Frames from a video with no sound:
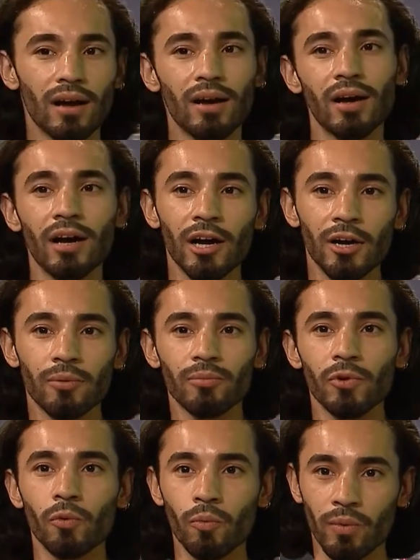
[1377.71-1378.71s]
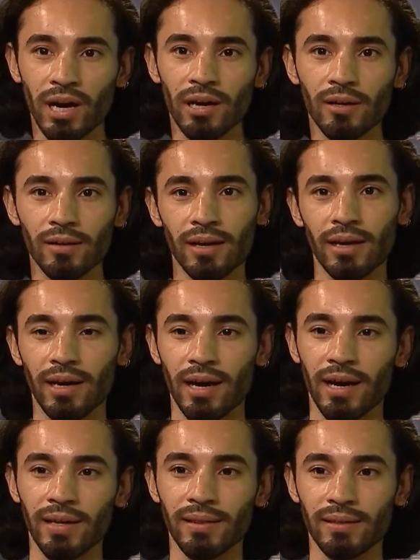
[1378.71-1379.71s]
Well,
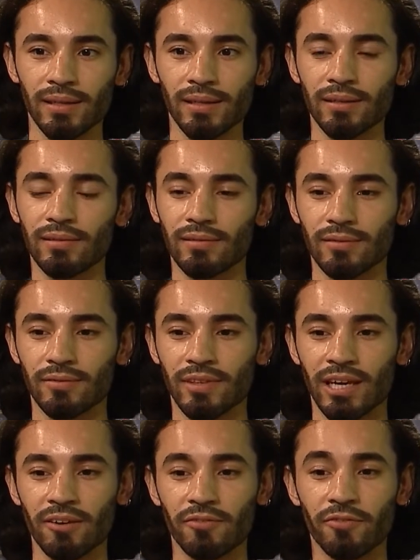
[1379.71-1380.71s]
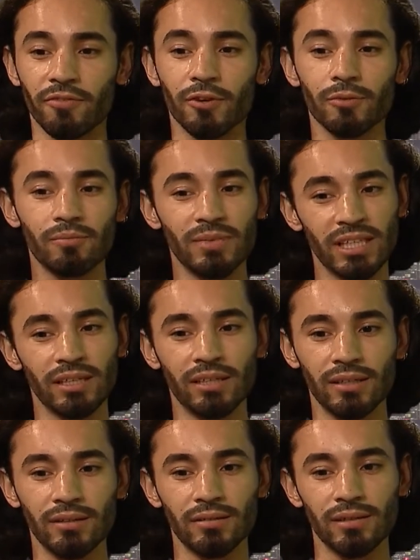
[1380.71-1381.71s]
I think that for
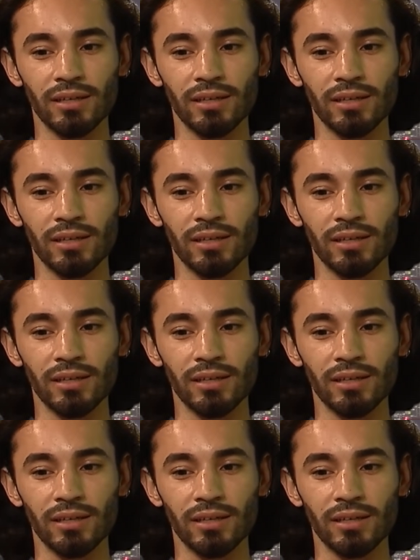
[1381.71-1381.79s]
me,